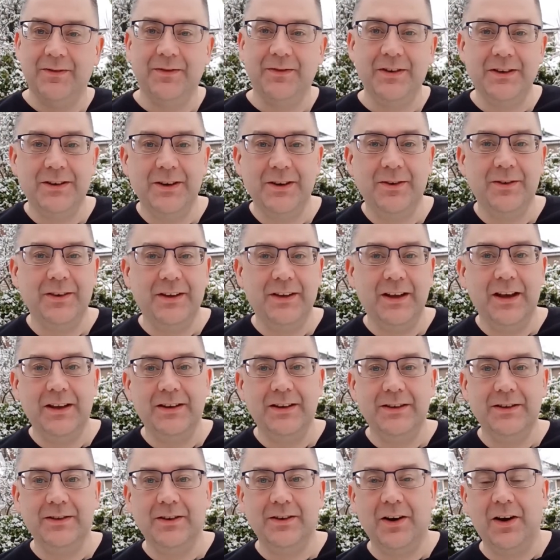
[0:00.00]
that video at the
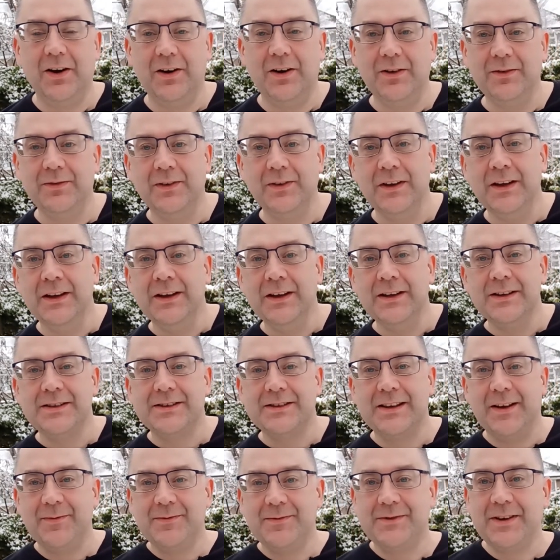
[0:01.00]
end of
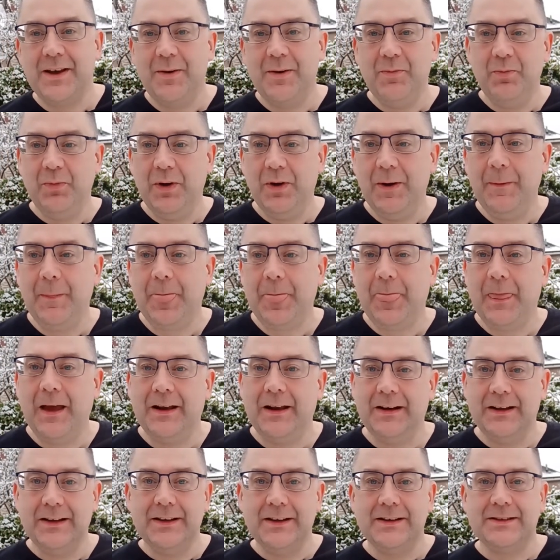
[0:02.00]
September
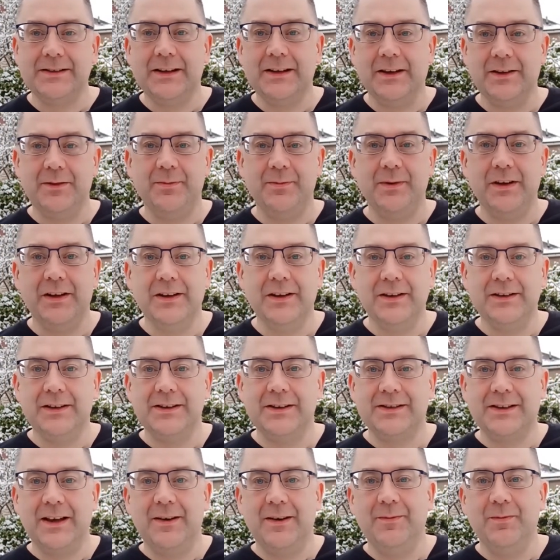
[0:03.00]
and it is now the beginning of
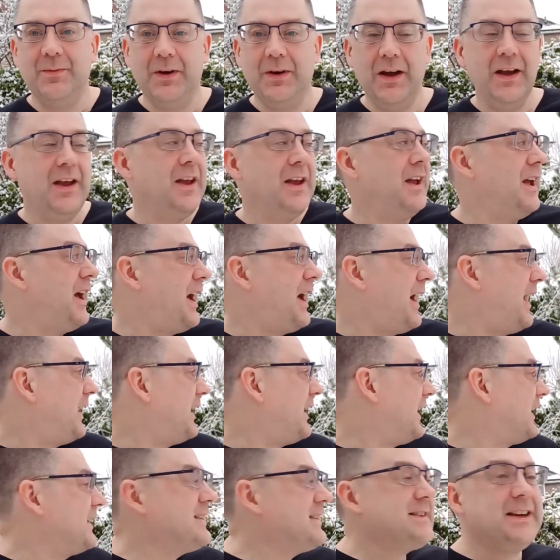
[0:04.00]
December
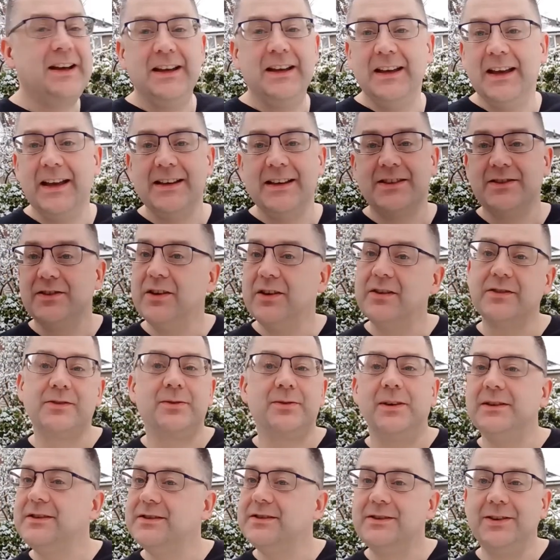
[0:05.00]
and I can tell you it's not
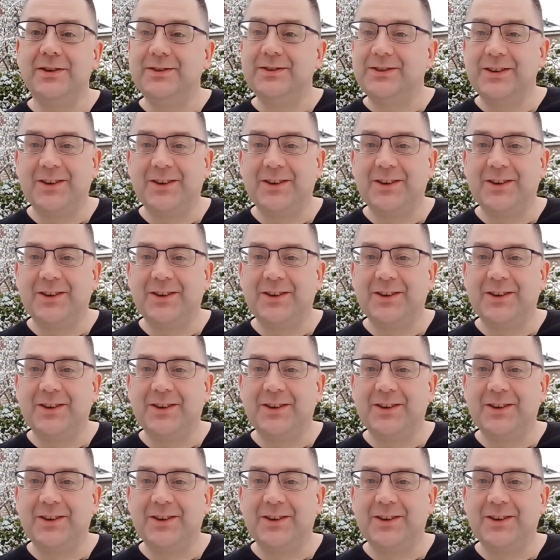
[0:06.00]
22